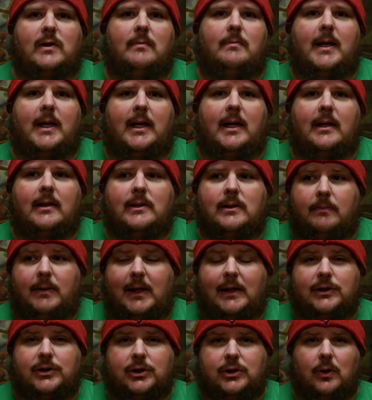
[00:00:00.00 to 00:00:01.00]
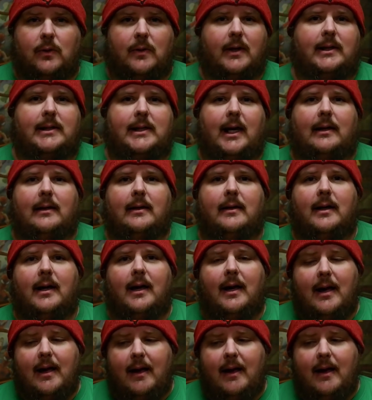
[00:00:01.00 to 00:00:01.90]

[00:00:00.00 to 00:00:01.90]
to be, to be a storyteller.